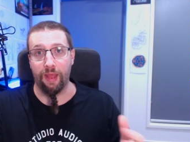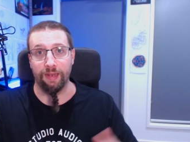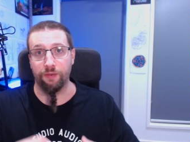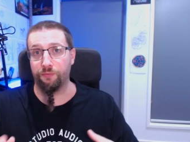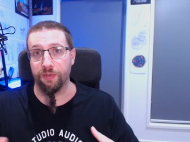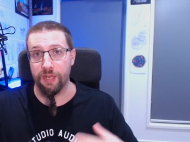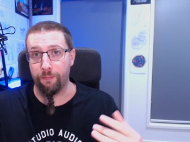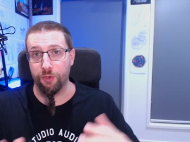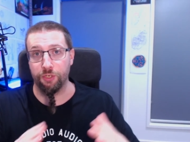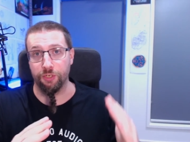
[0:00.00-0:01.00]
at different
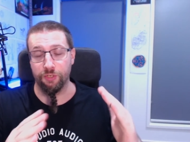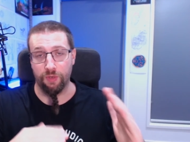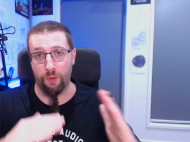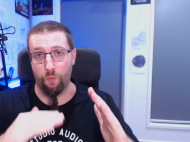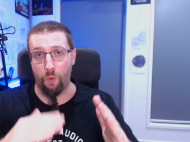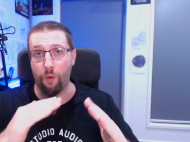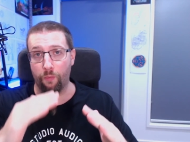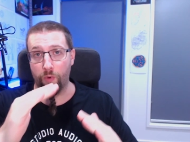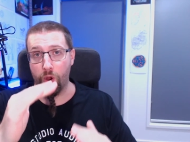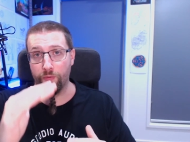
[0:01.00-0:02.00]
temperatures, what
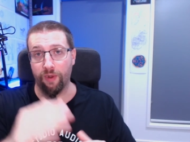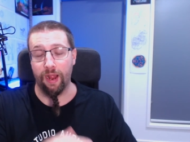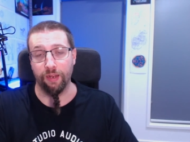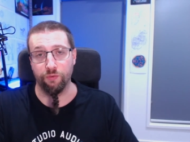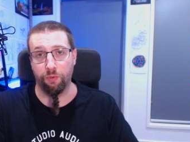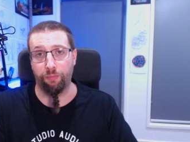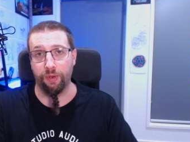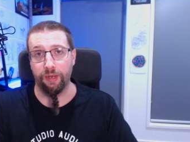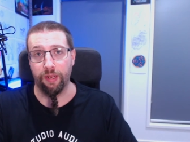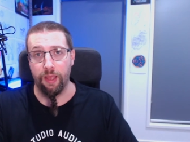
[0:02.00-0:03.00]
overhangs will print.